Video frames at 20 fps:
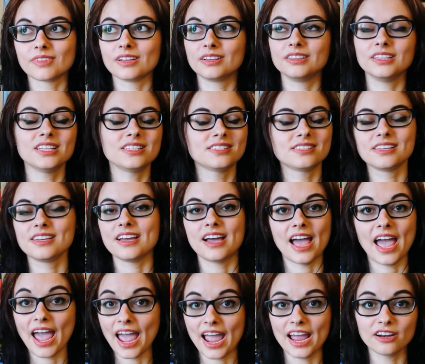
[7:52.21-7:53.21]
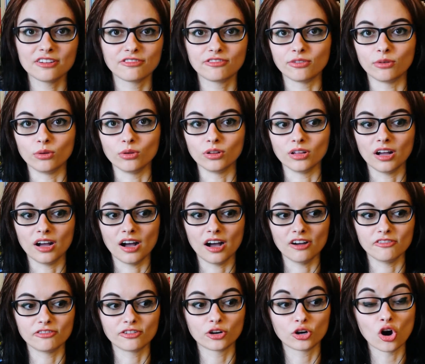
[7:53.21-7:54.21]
let's say, a handful
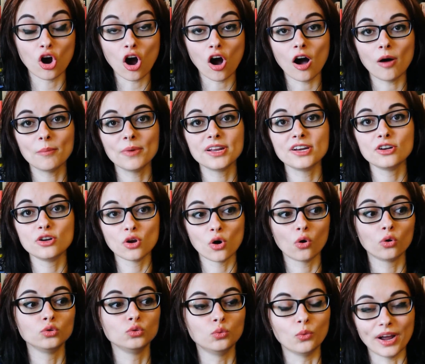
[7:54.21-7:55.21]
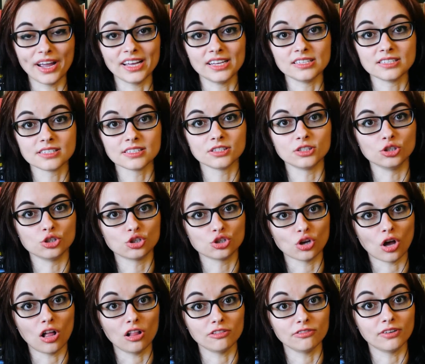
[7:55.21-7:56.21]
of common known ways to
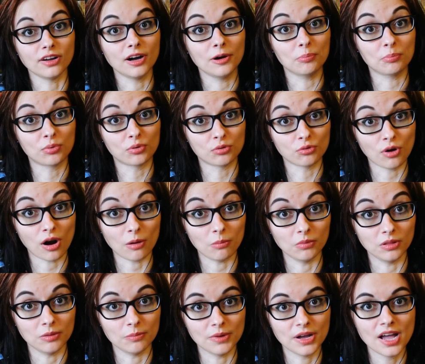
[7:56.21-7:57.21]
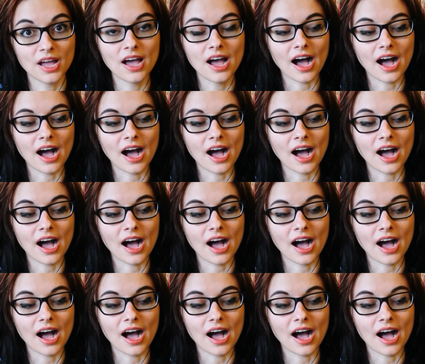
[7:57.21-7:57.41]
solve a problem.